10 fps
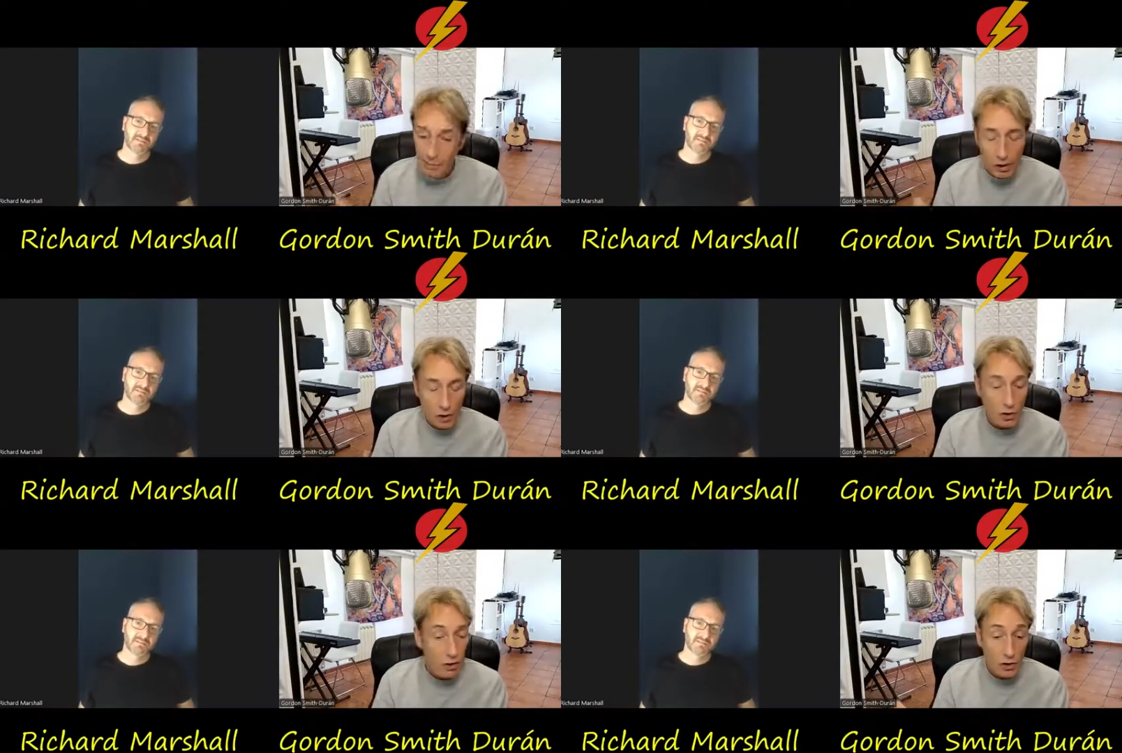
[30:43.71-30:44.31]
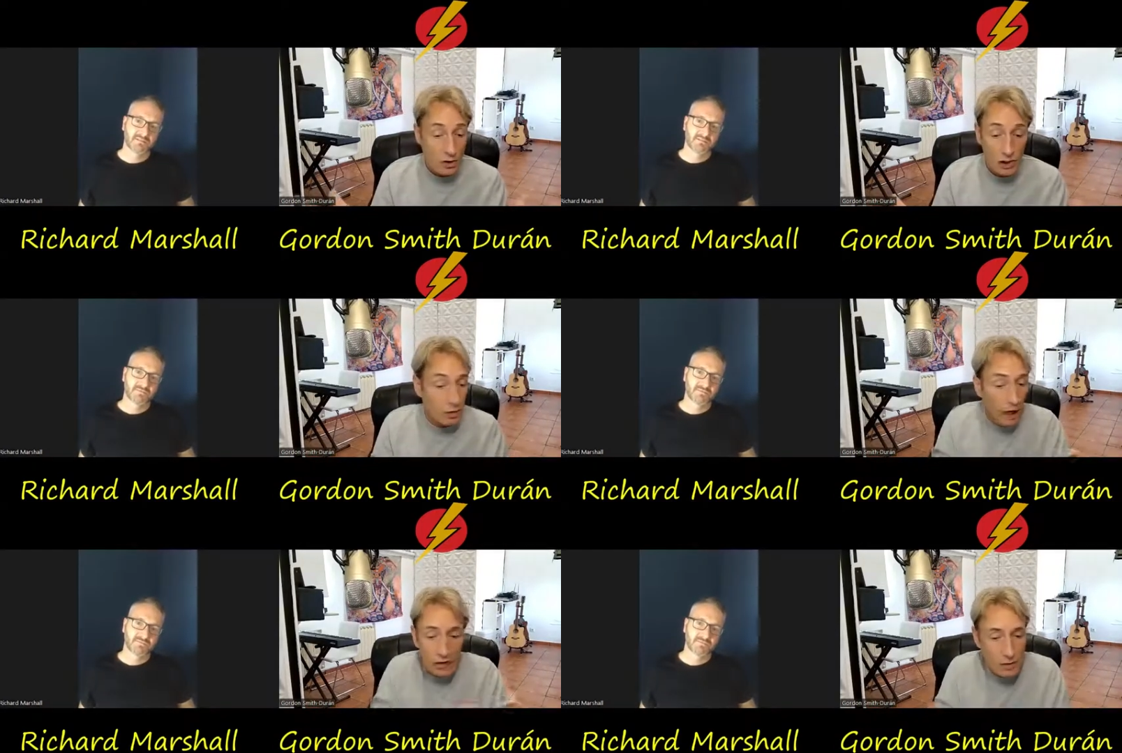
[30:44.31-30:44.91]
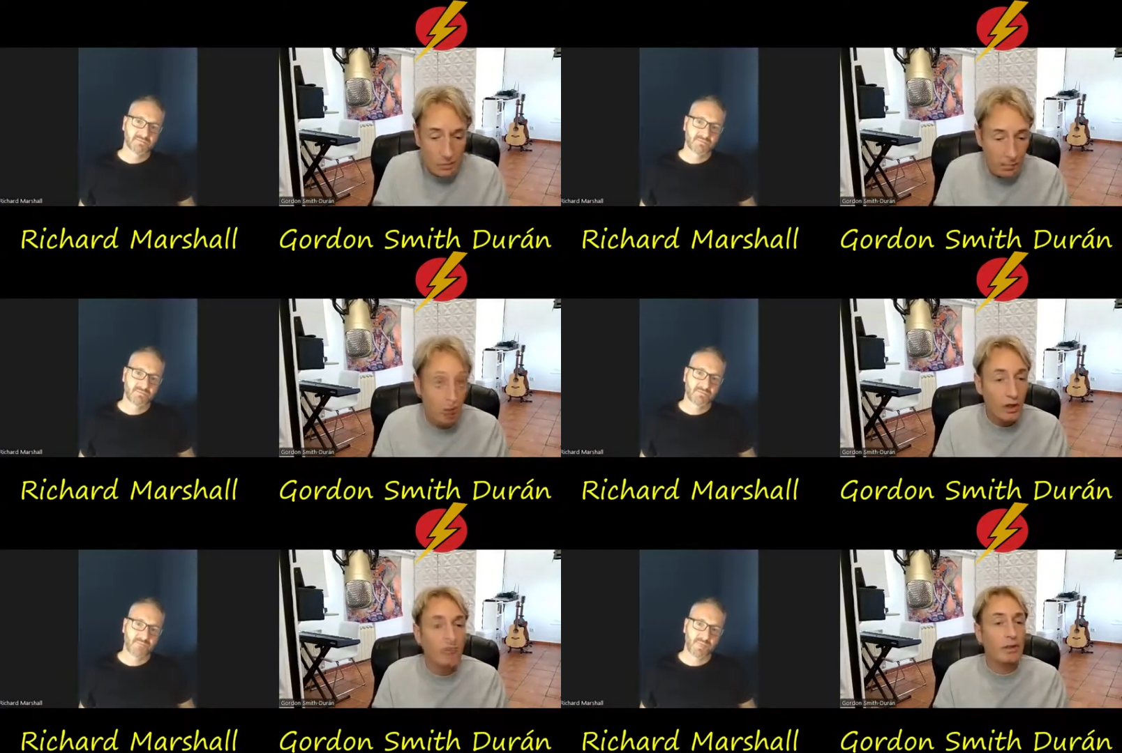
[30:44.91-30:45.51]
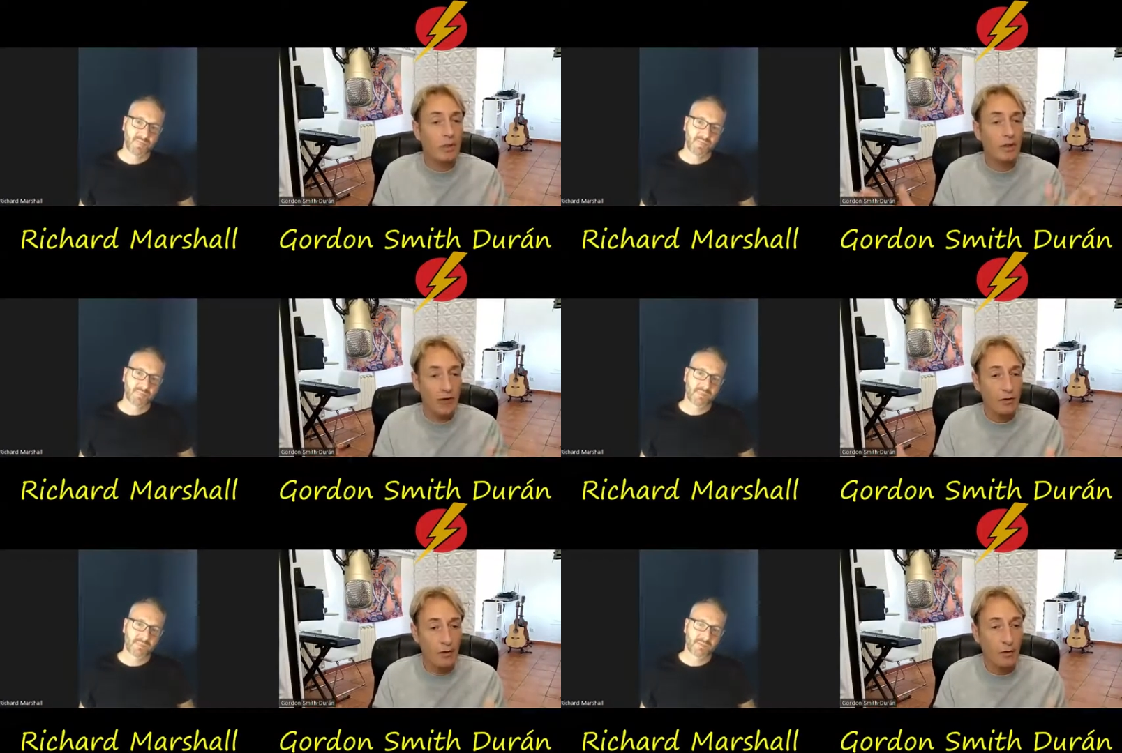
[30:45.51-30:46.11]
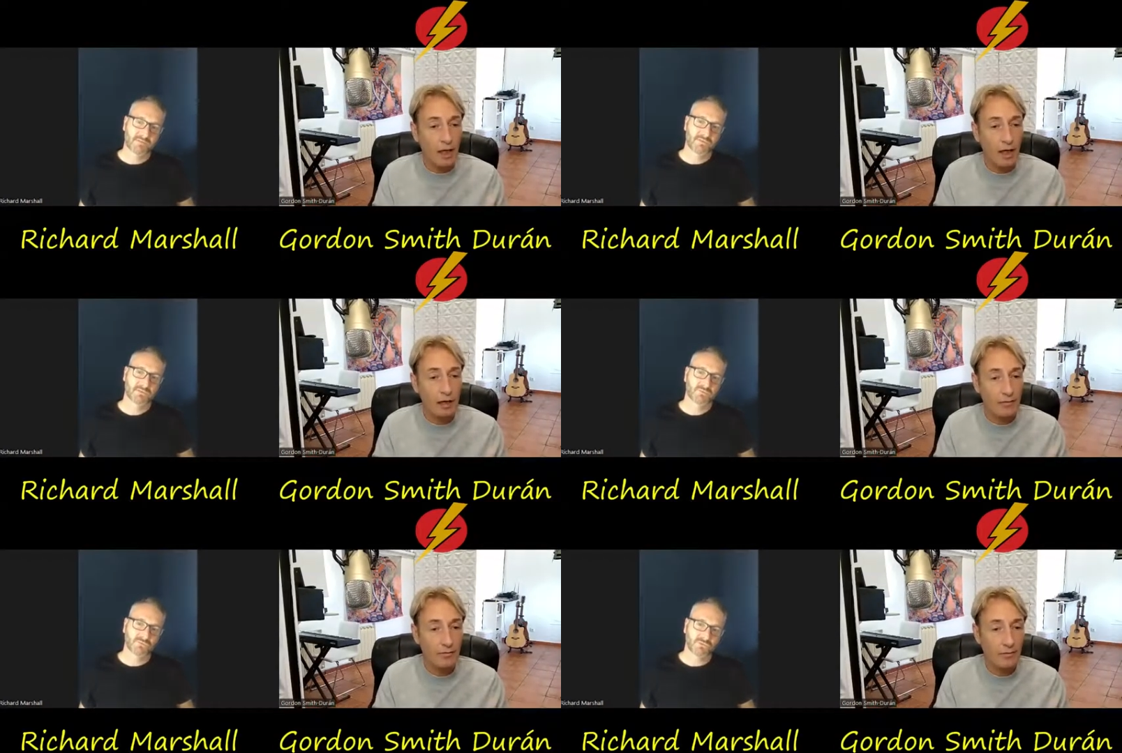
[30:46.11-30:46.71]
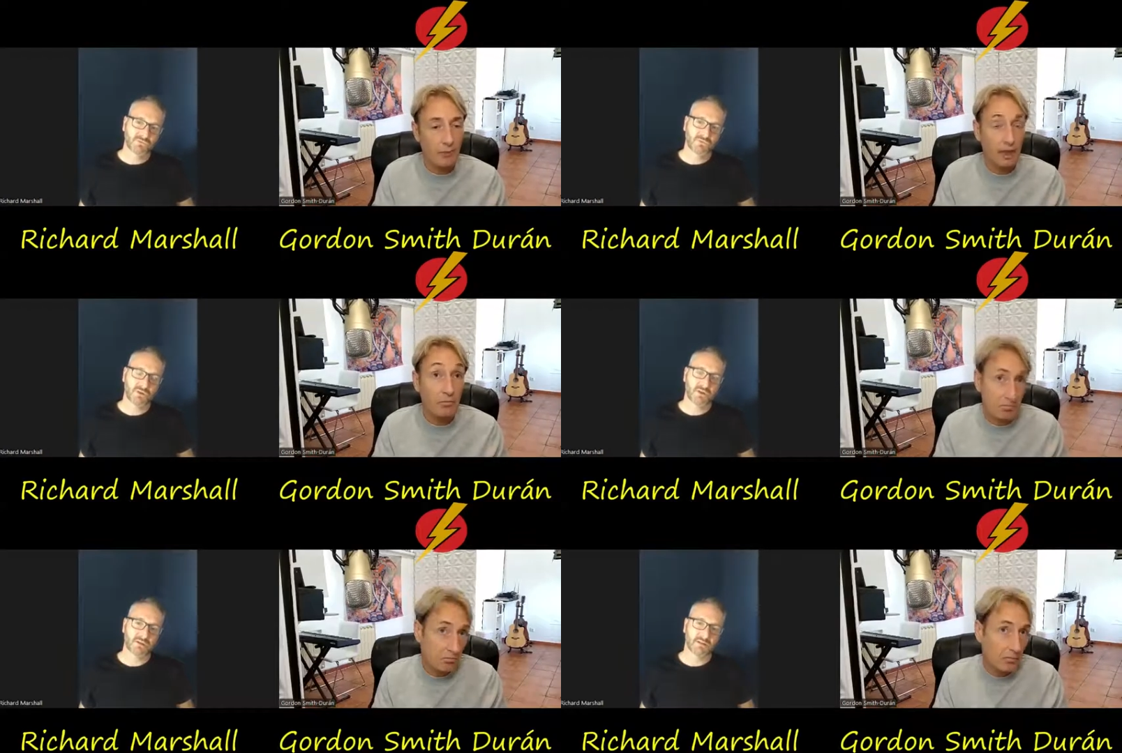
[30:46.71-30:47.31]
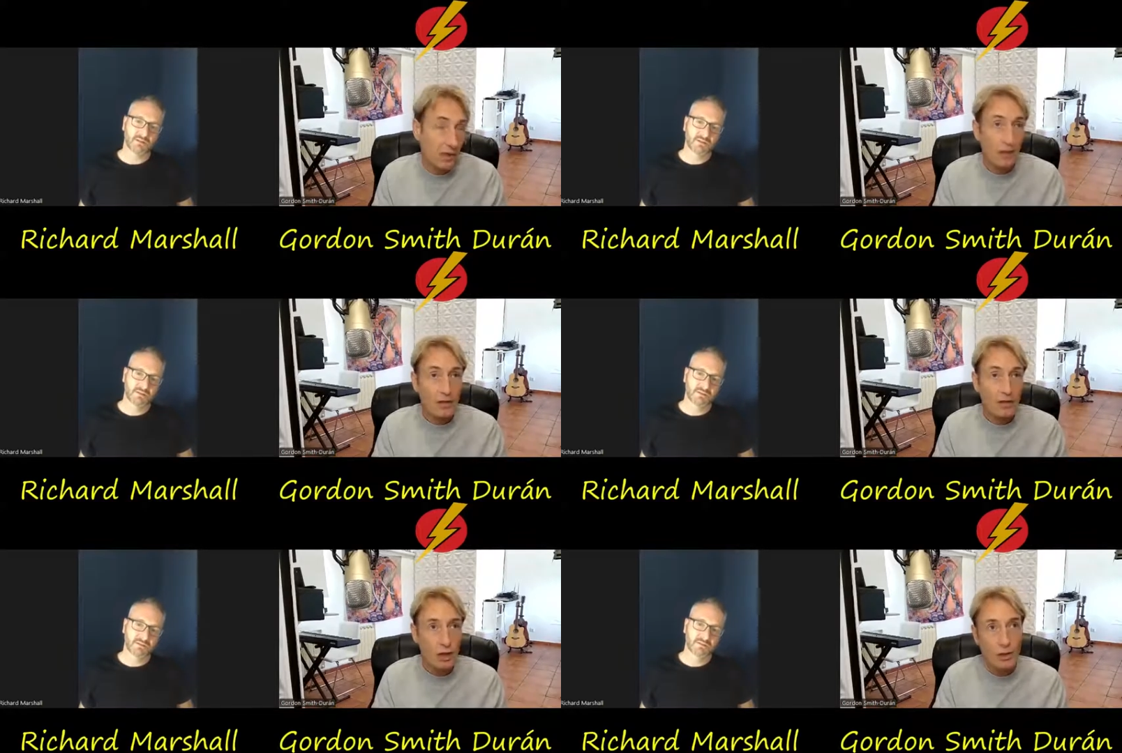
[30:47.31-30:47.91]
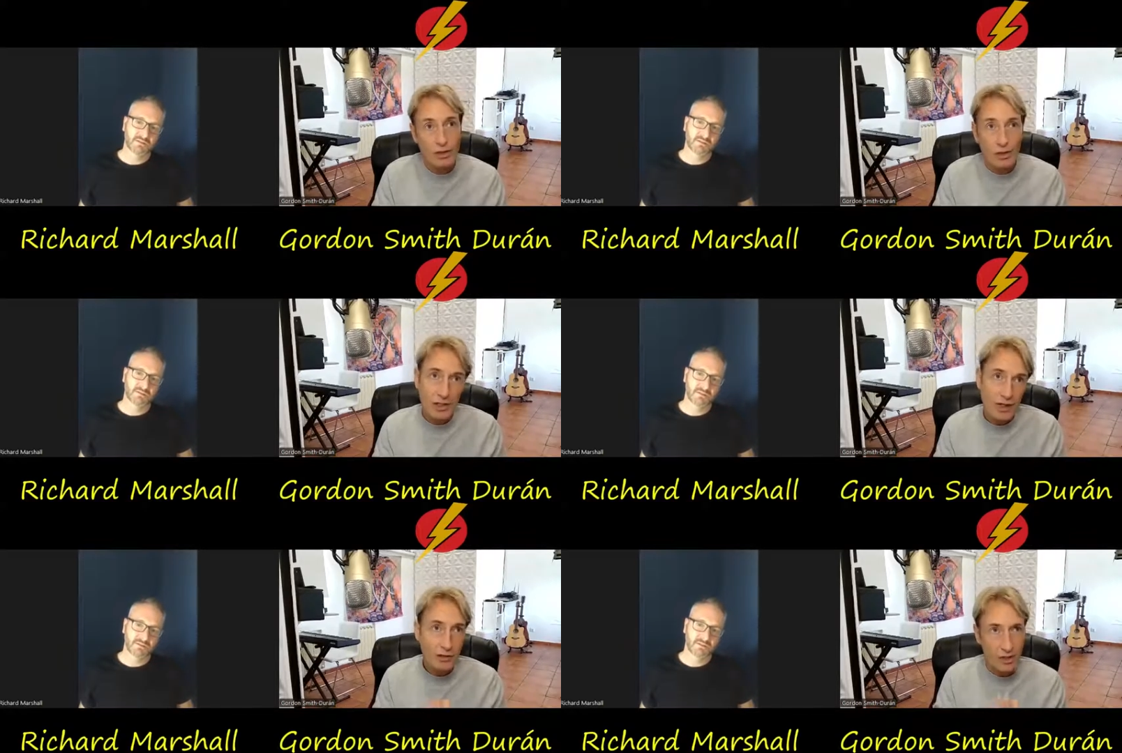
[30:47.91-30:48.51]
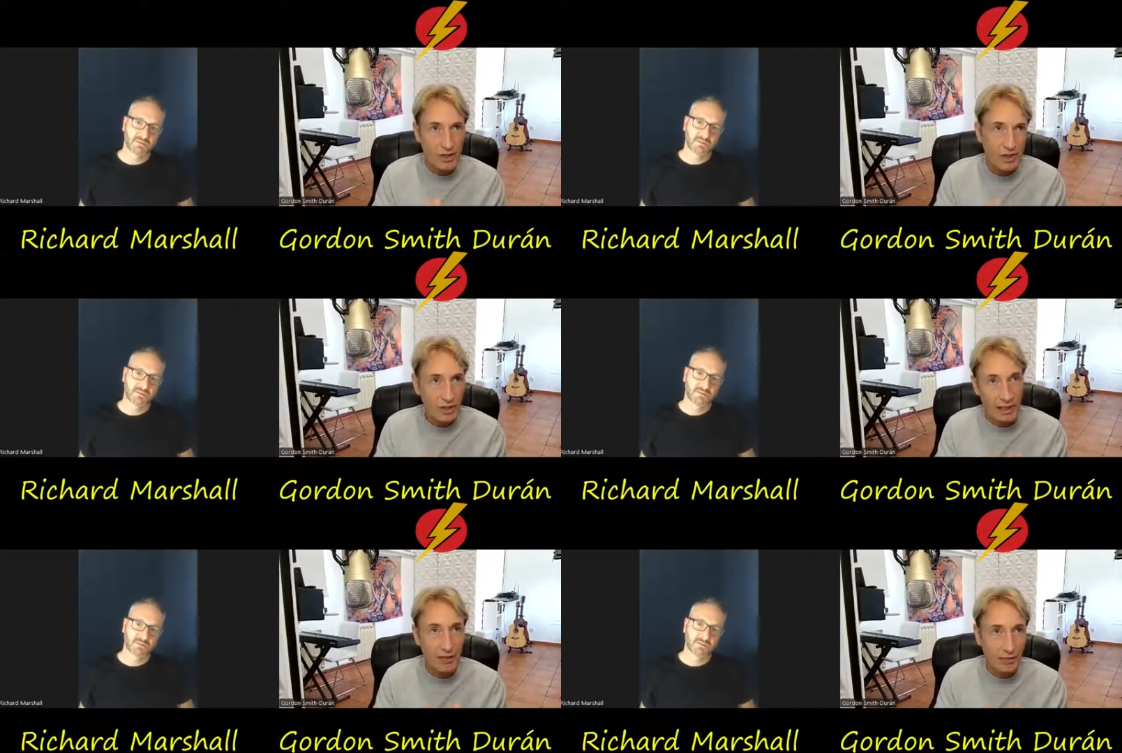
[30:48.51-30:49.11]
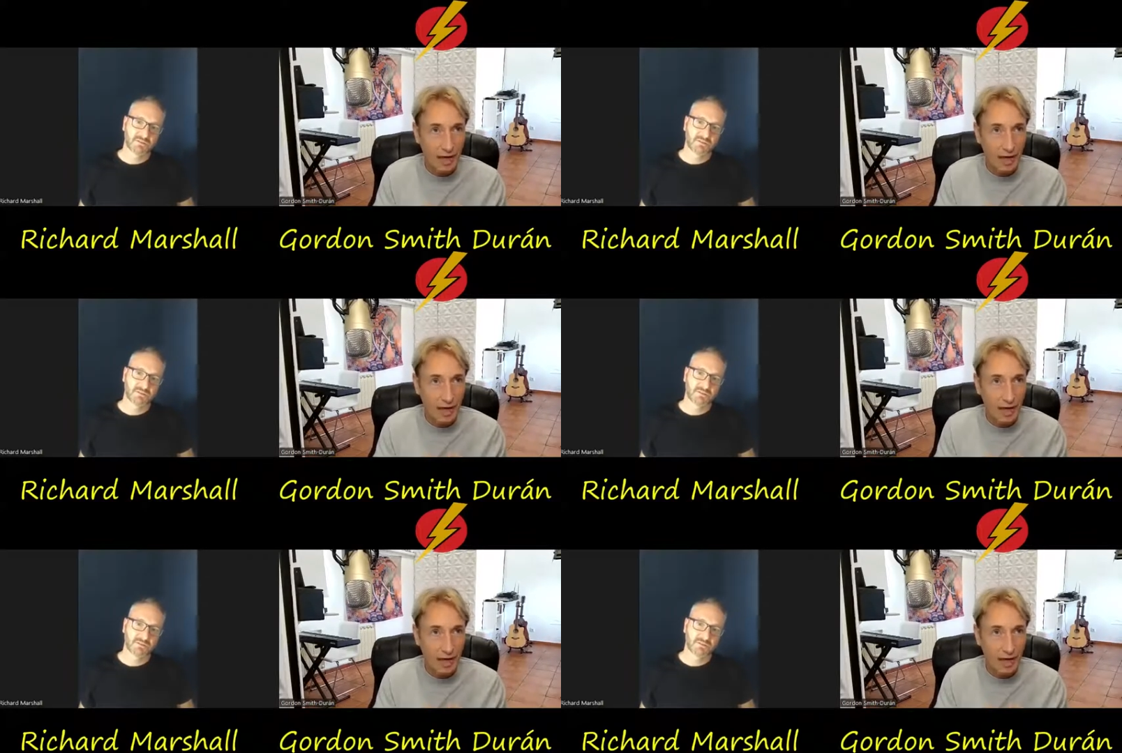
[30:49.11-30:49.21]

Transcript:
Speaker 1: you know, and she just says, "I just feel more comfortable now doing that." But right. so it's it's interesting. It's kind of